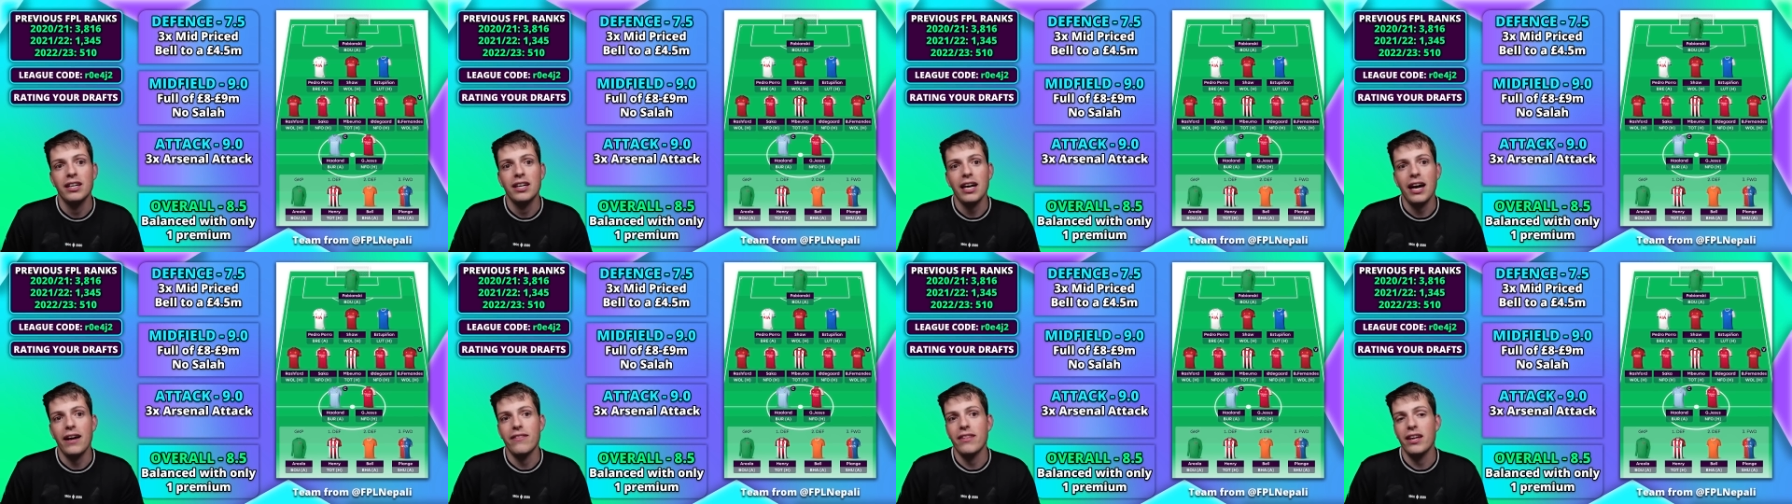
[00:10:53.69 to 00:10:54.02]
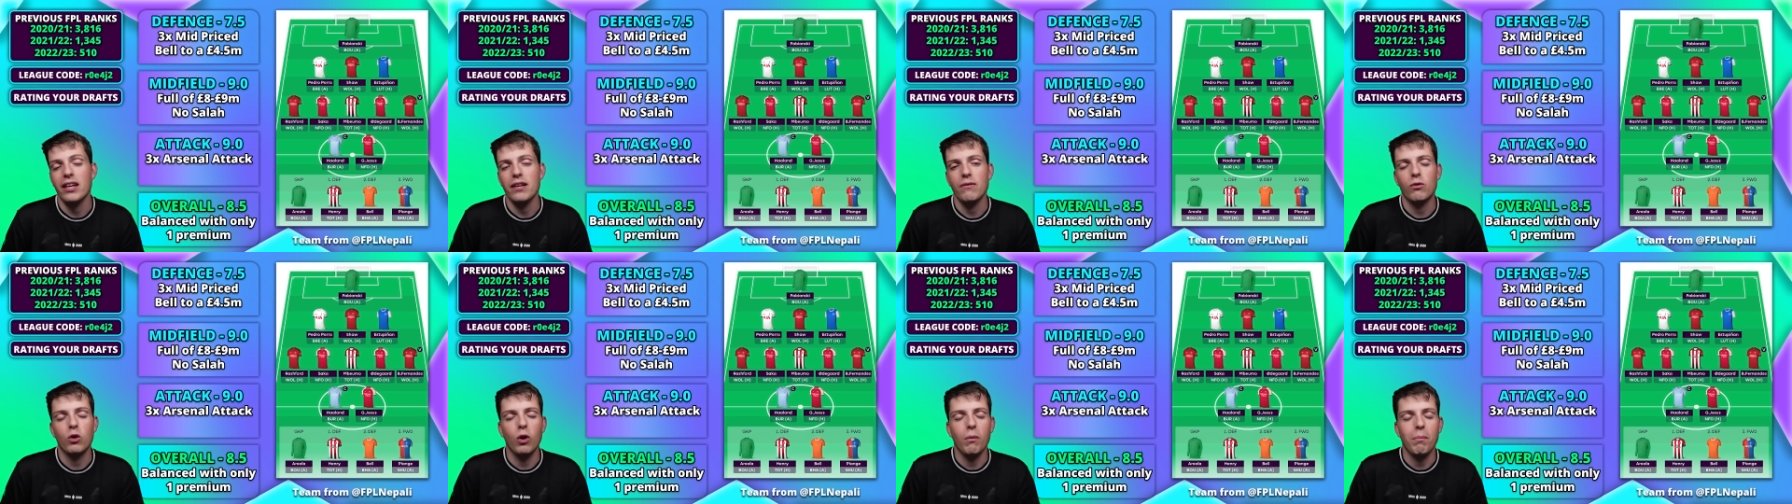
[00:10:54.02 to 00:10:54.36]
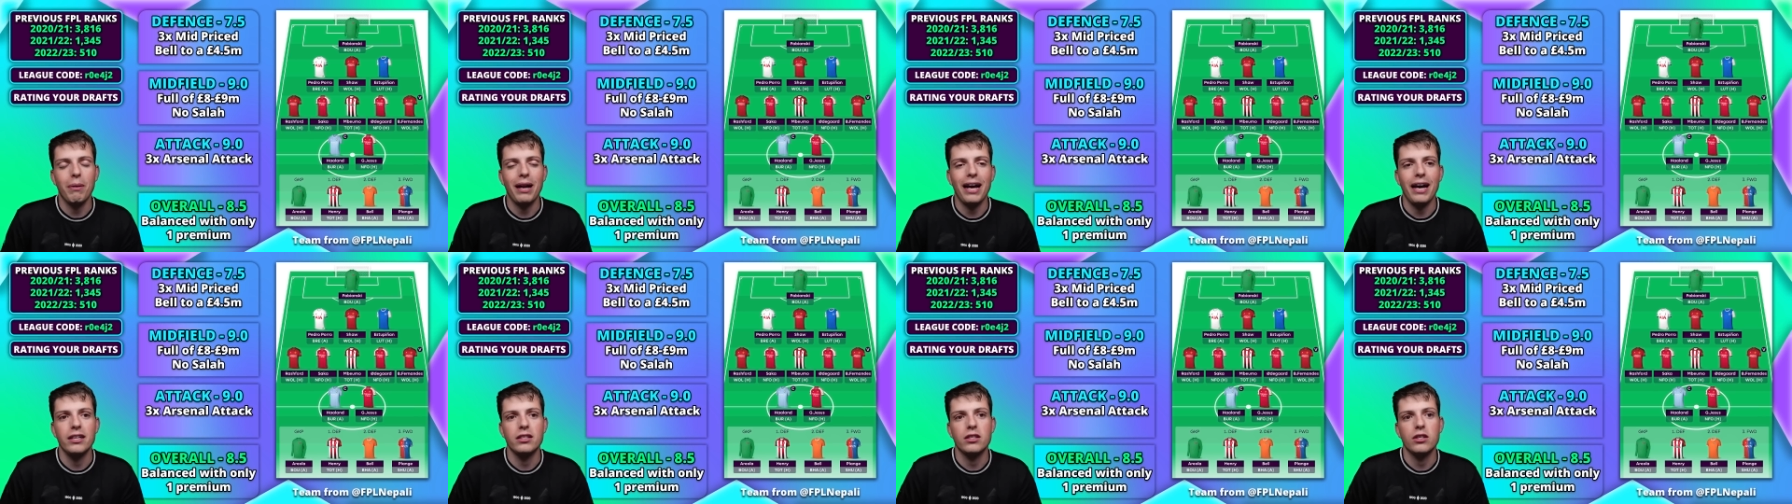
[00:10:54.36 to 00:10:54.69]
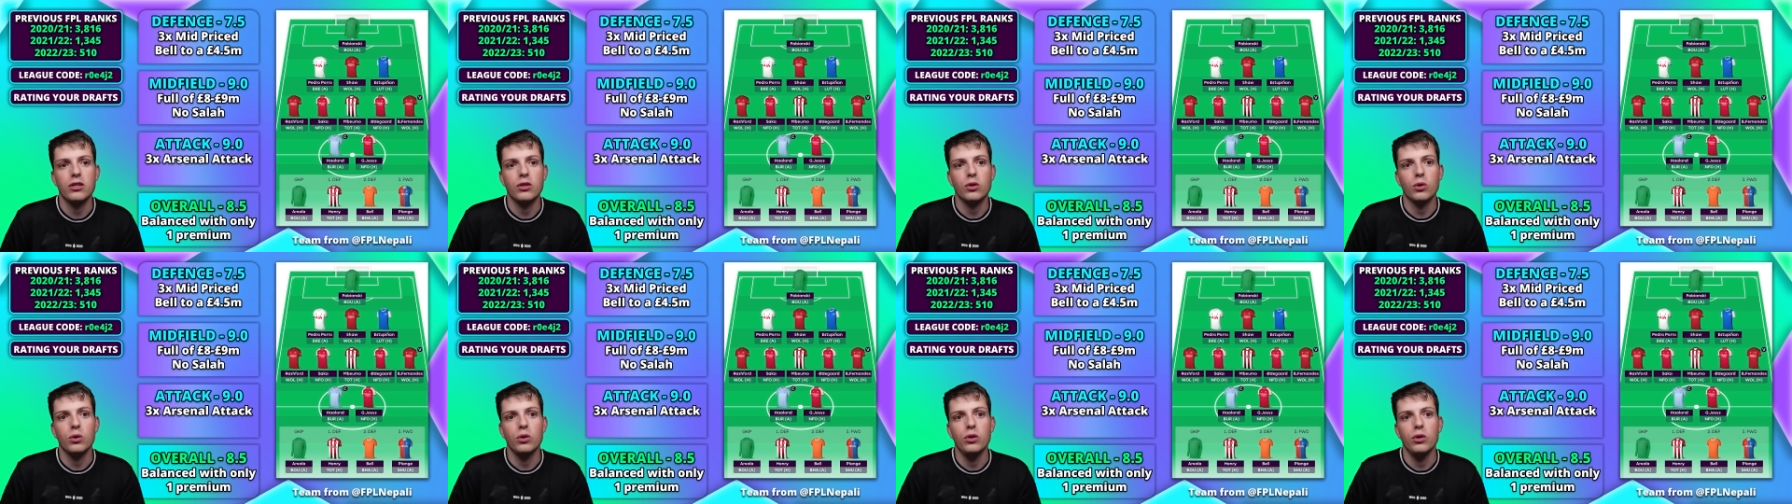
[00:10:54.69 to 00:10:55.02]
And then you've got Plange
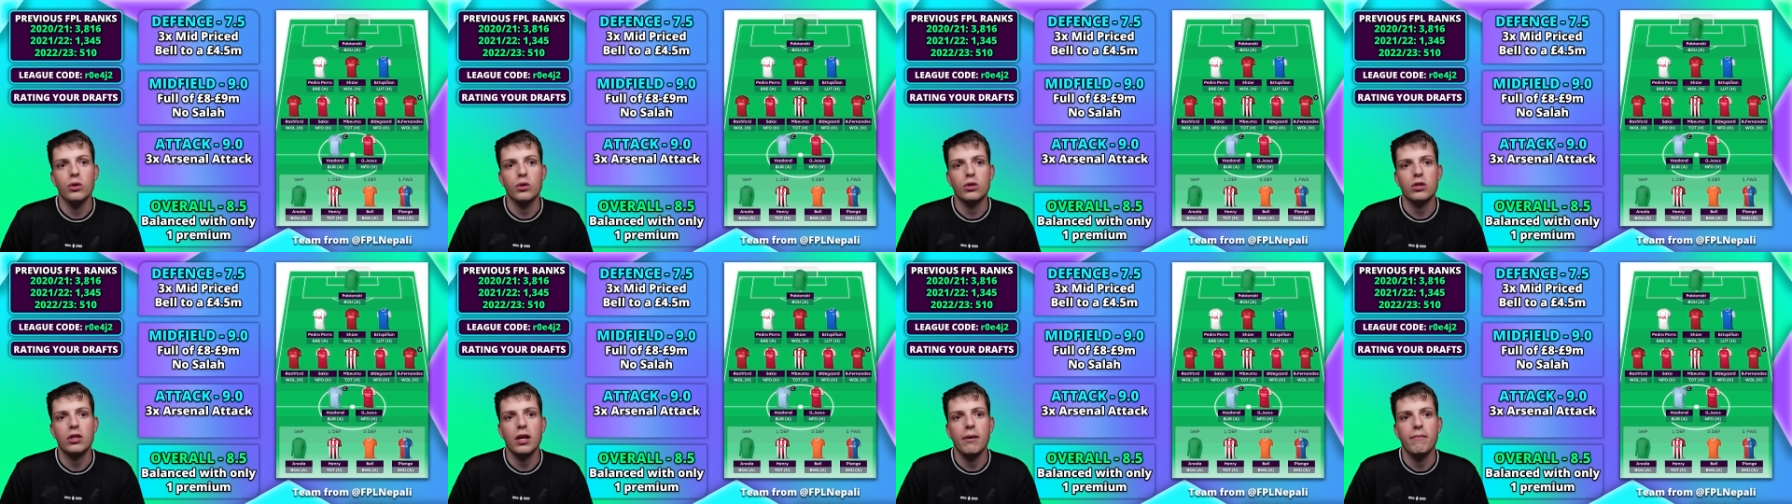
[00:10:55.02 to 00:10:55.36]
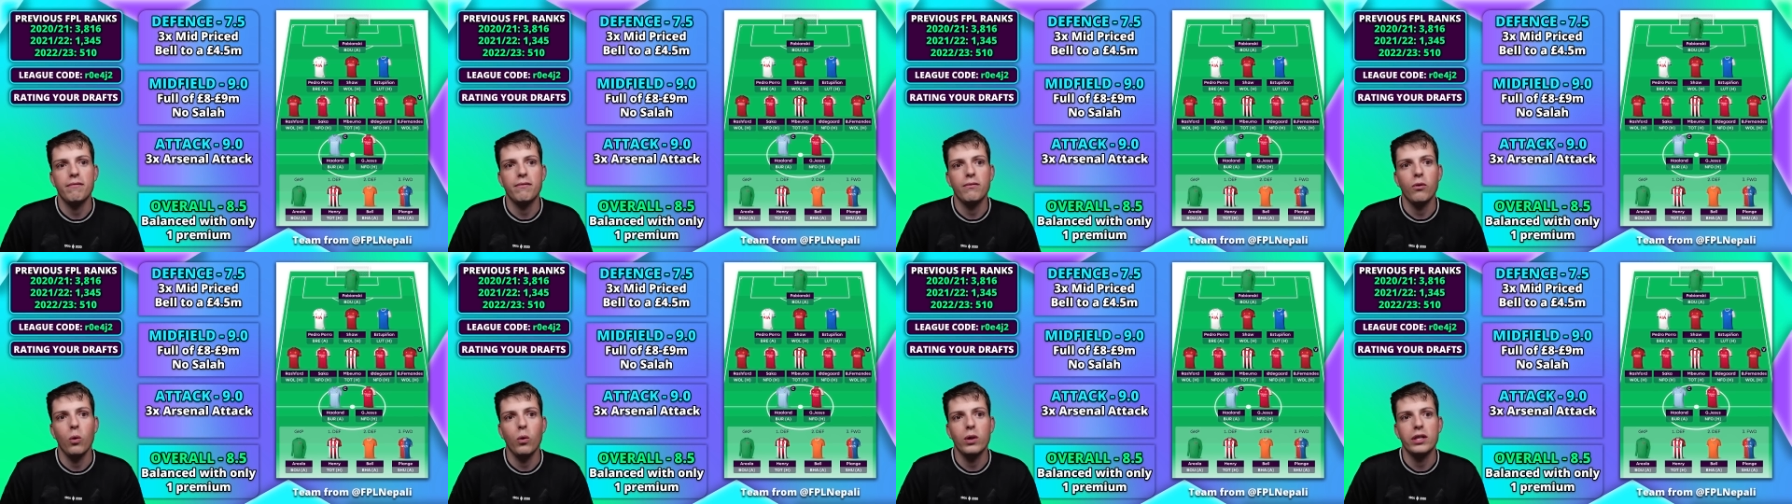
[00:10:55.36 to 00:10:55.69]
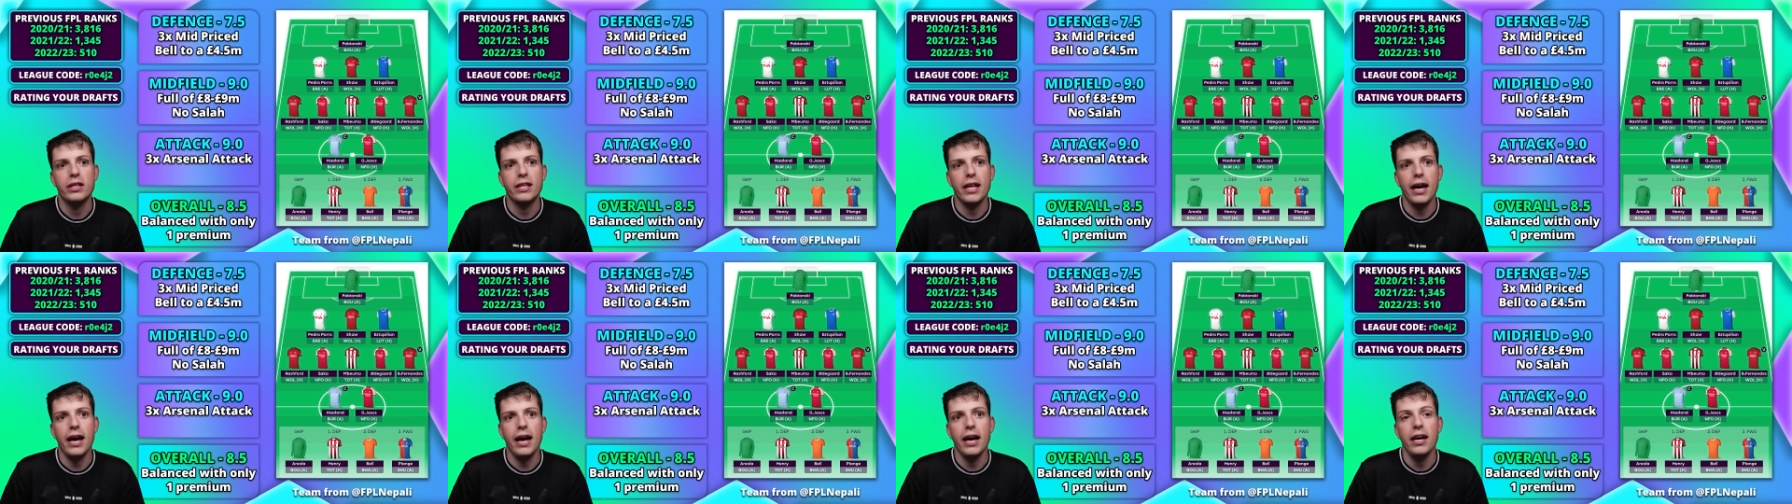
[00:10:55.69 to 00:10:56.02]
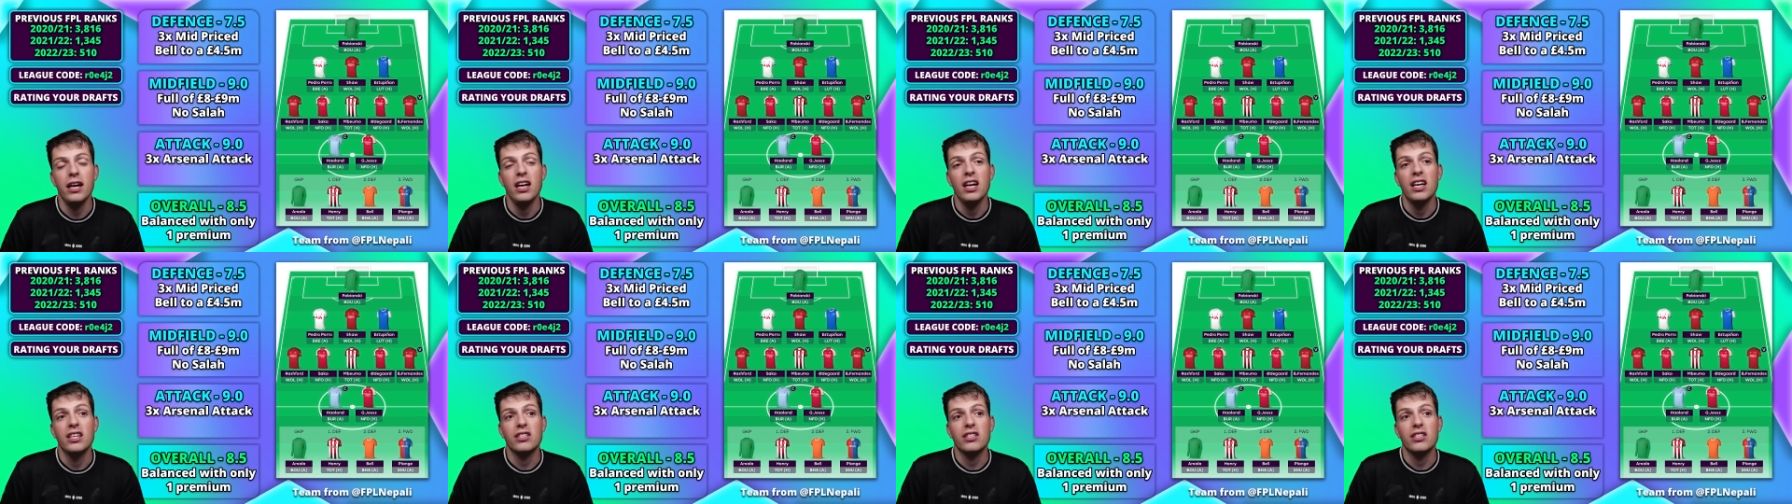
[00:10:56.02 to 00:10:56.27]
as your sub forward there.